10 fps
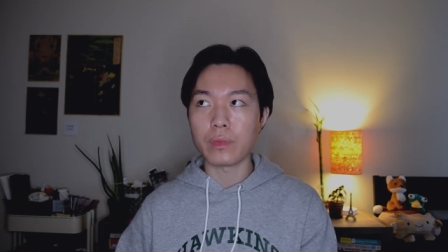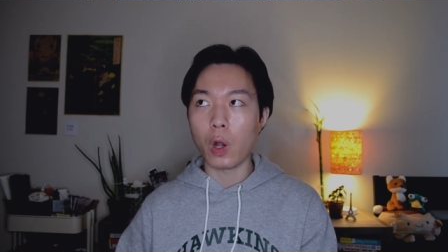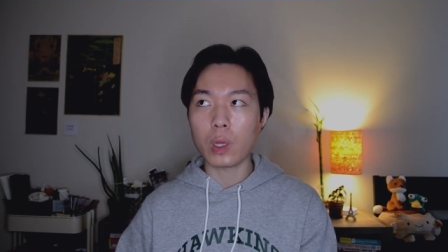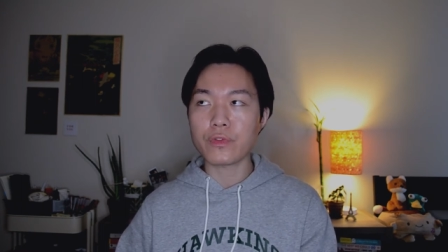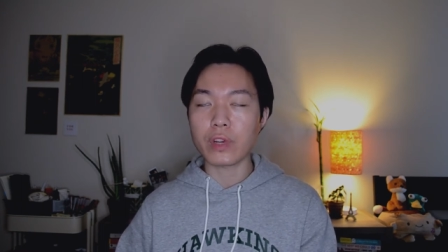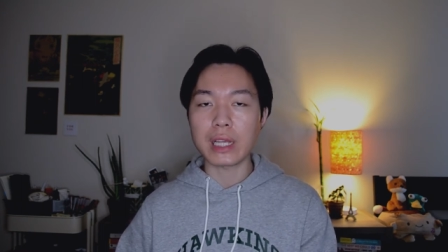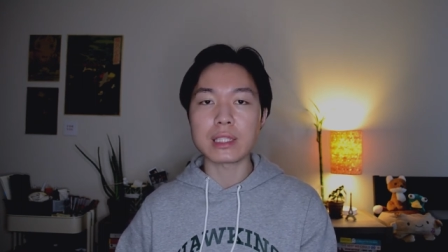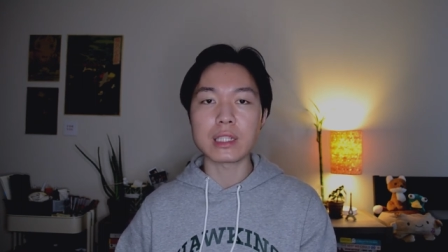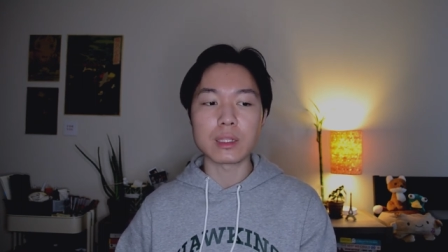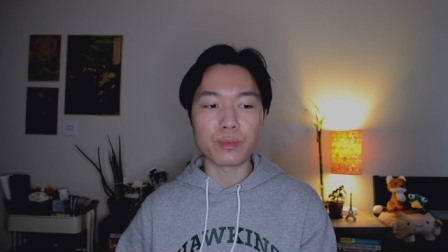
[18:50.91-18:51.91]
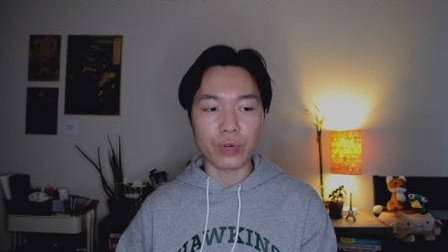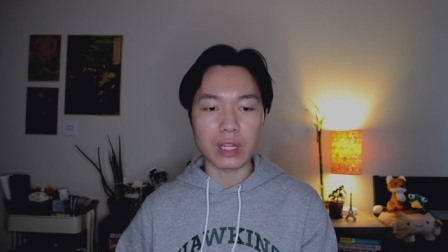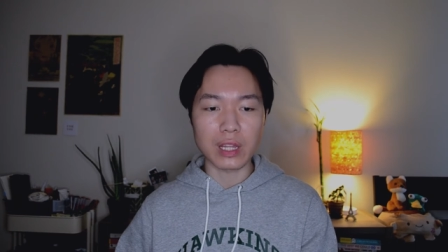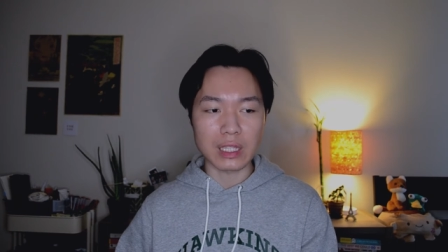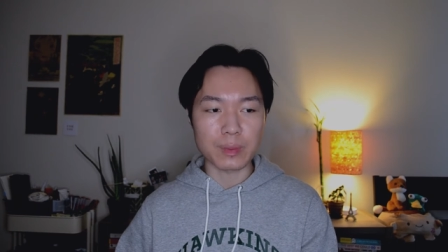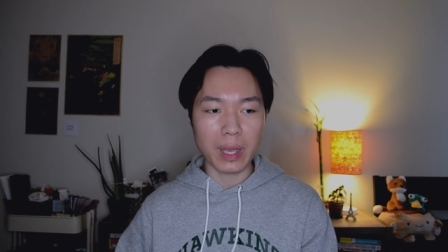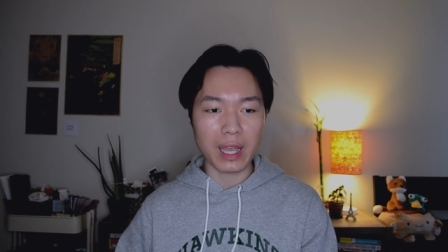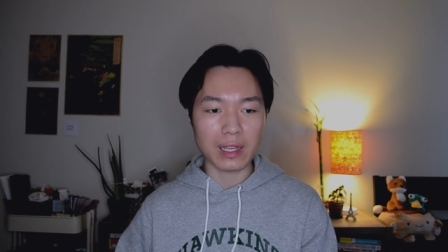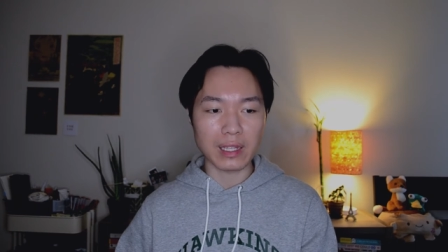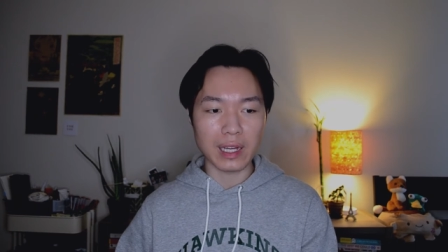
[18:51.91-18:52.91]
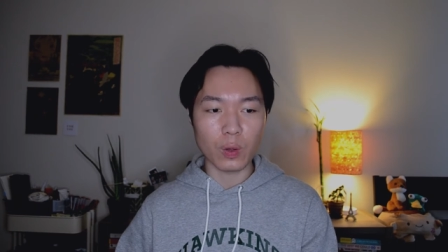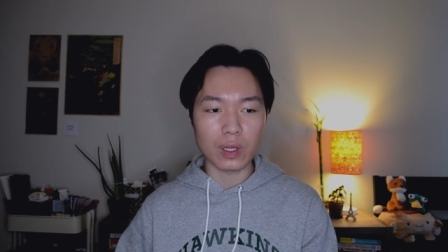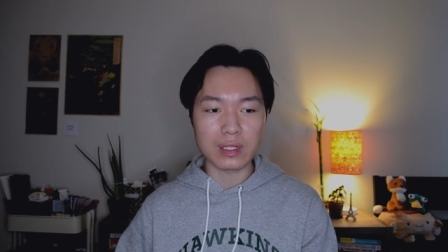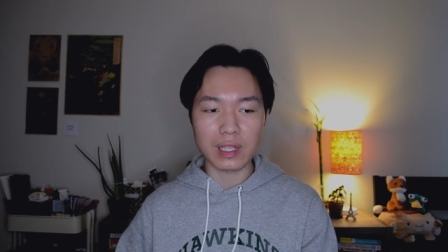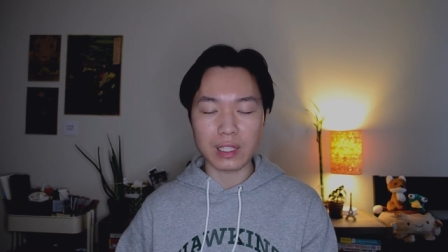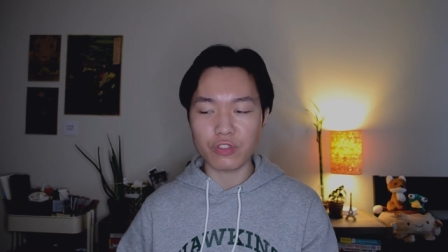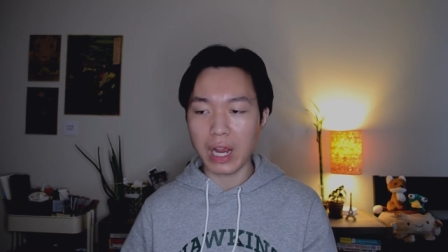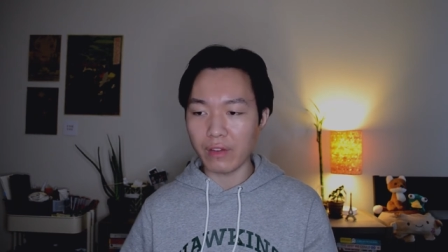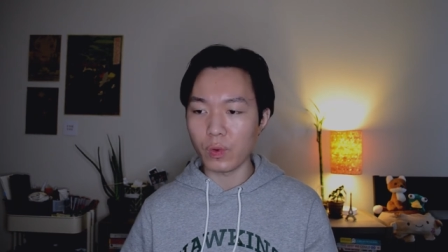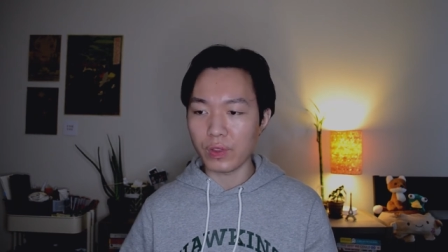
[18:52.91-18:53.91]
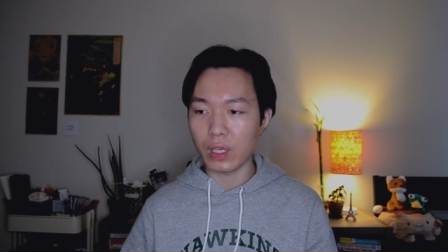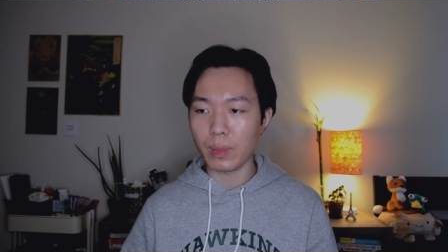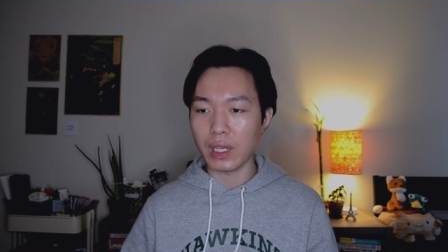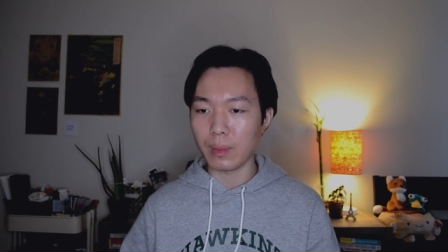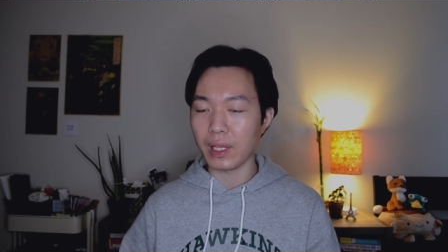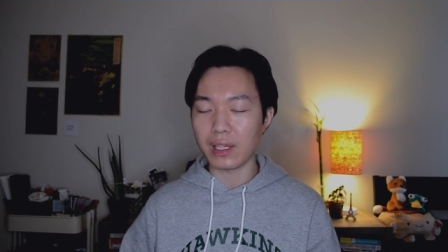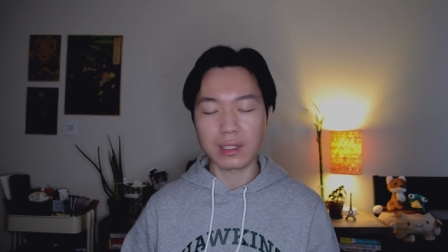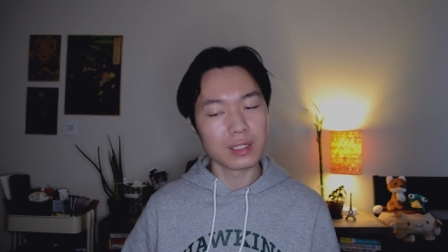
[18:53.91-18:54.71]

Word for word: always forget to bring things back and I always like travel with them and I'm like,